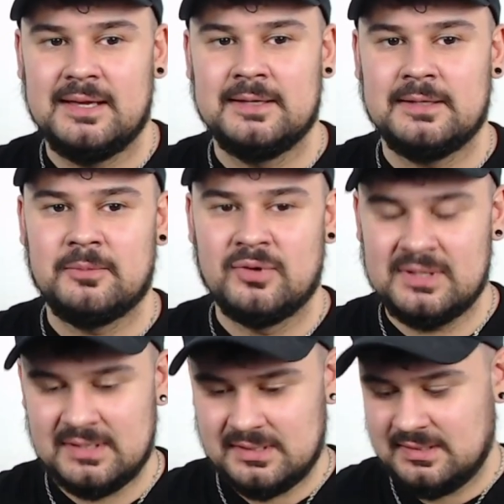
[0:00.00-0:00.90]
And I'm
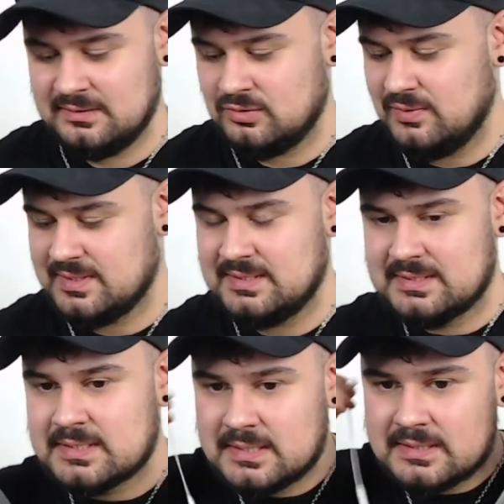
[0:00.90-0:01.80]
really
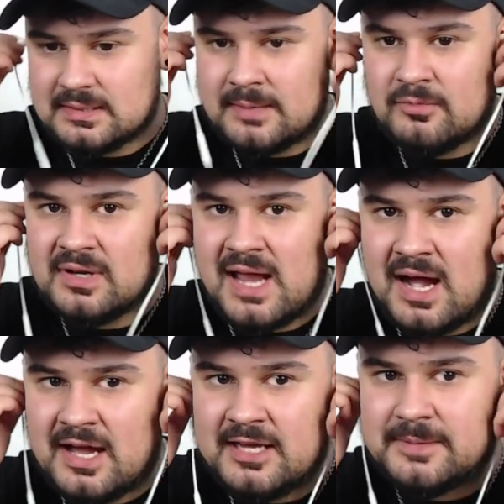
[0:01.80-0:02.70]
interested, I'm really
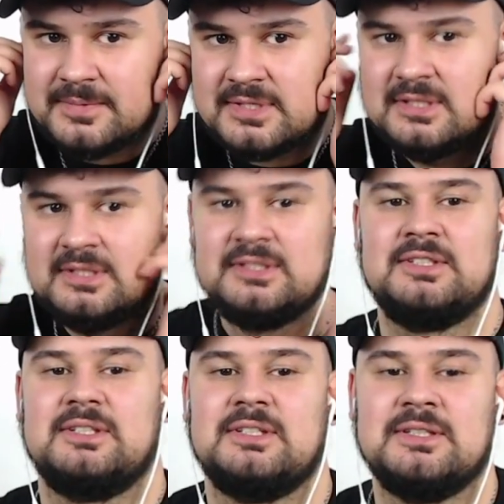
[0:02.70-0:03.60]
hyped.
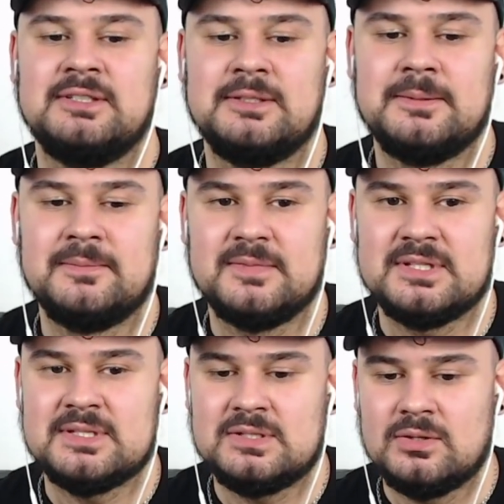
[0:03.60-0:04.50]

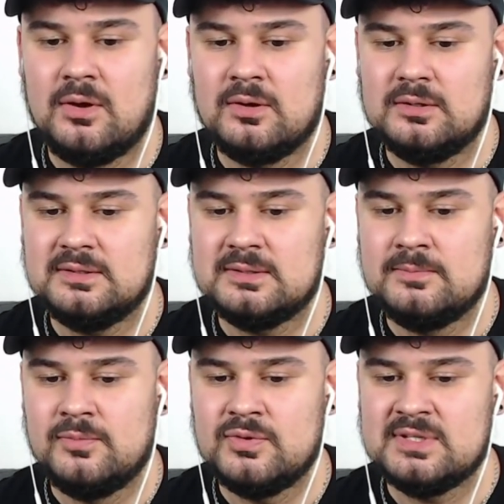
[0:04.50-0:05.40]
The song,
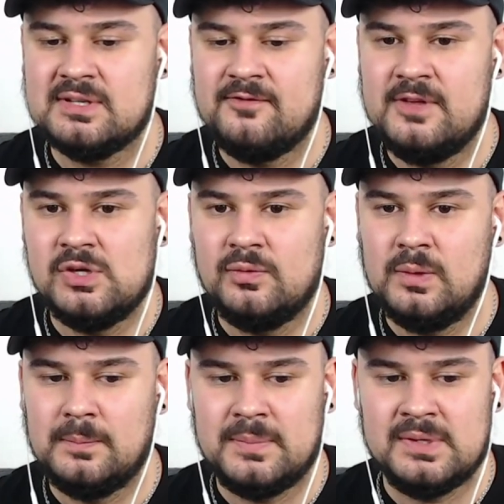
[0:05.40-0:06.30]
the music video
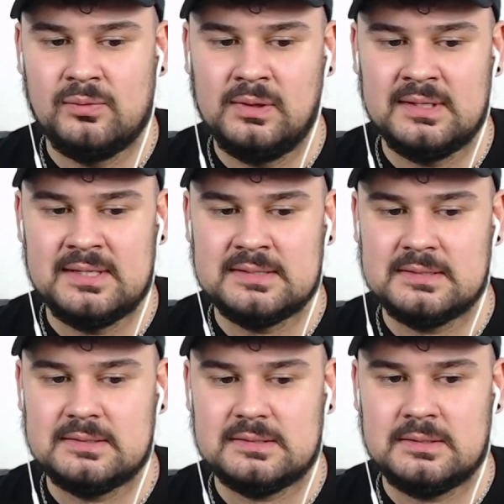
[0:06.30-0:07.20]
will be
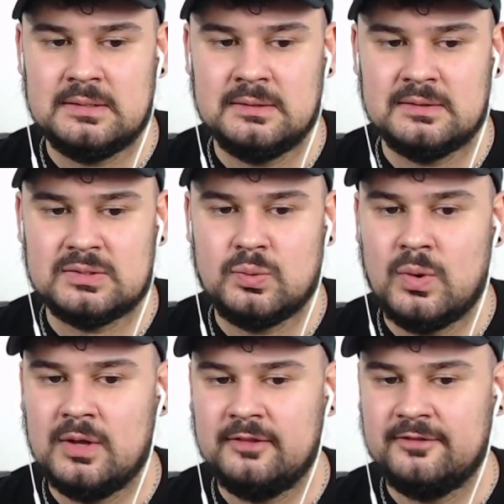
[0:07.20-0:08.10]
released on
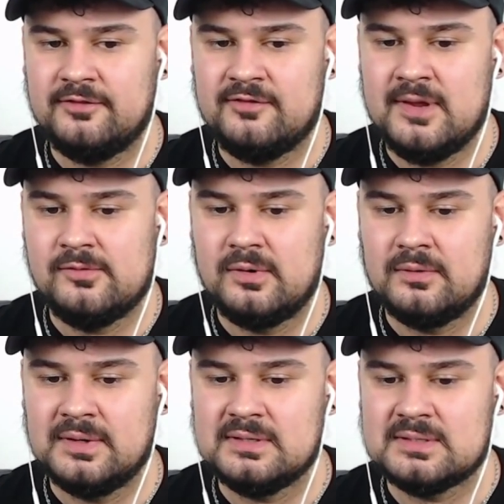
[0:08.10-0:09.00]
12th
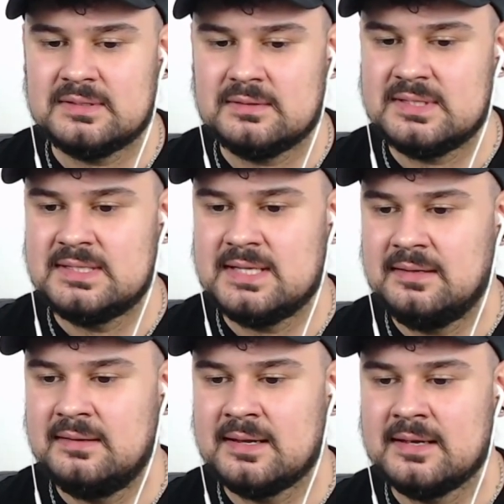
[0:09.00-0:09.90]
February, it's on
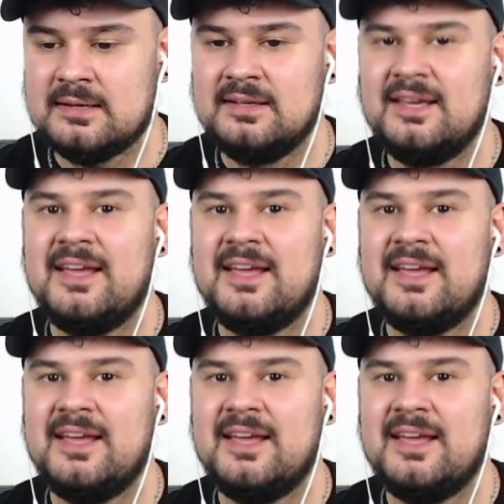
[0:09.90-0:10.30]
Saturday.